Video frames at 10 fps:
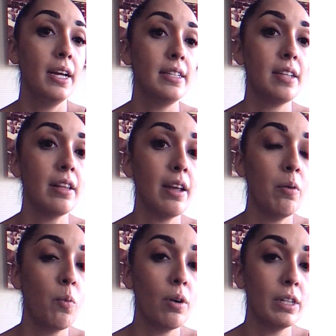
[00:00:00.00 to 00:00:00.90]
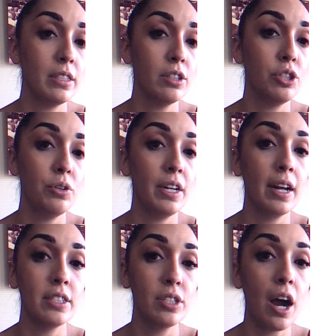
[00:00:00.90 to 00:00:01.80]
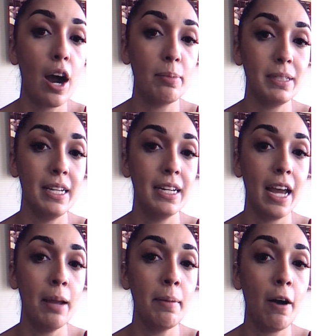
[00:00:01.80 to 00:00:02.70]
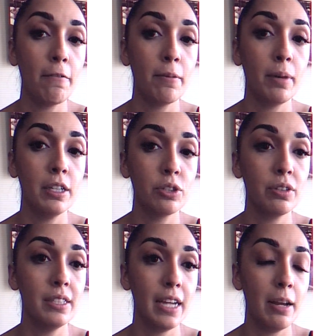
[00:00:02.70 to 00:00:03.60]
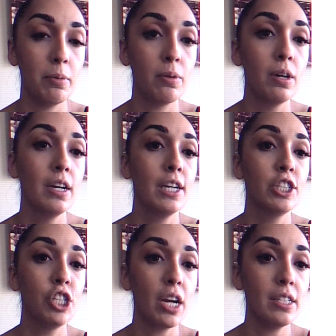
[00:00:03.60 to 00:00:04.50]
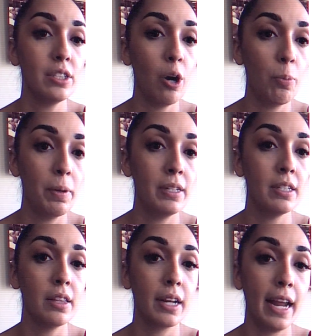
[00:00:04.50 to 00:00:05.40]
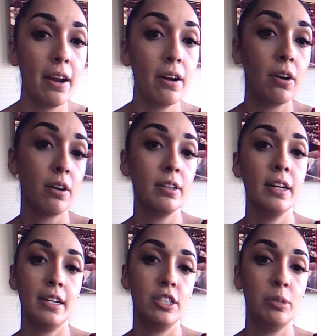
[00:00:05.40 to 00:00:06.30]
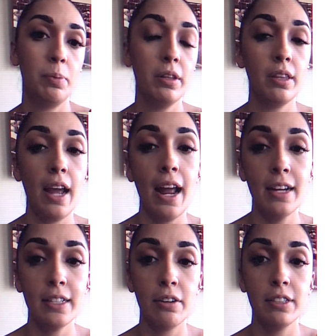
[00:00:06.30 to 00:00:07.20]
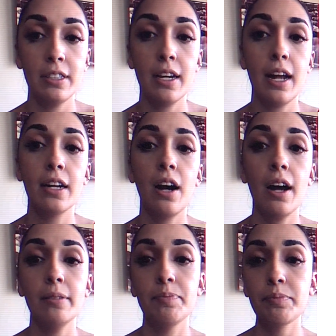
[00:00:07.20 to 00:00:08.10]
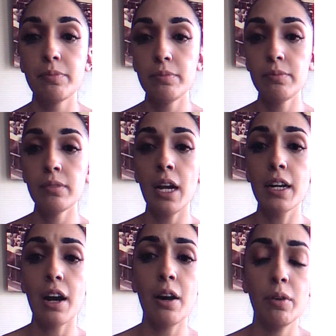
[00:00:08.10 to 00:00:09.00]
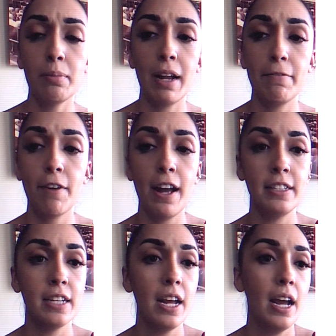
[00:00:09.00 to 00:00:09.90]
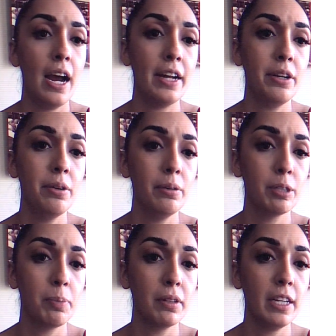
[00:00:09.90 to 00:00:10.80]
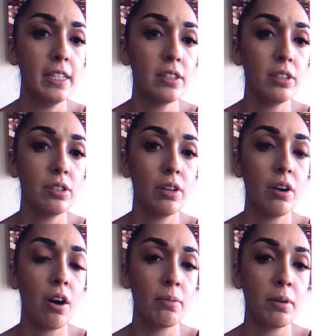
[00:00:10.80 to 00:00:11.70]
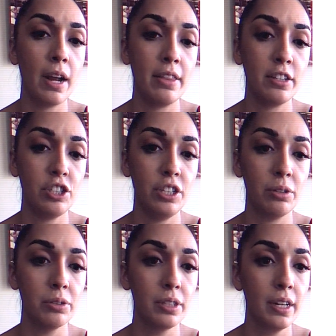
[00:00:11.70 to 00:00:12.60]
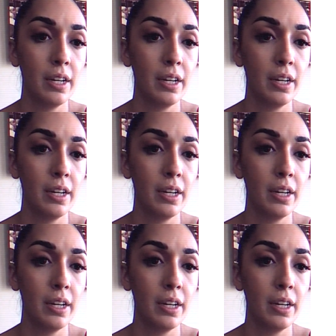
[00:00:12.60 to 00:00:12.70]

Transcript: He said that once the shooting stopped, he came out from under the table, just opened the curtain, and just put the hand out and said, I got I got out with my friend. I knew it was police. I saw the armor and the shield.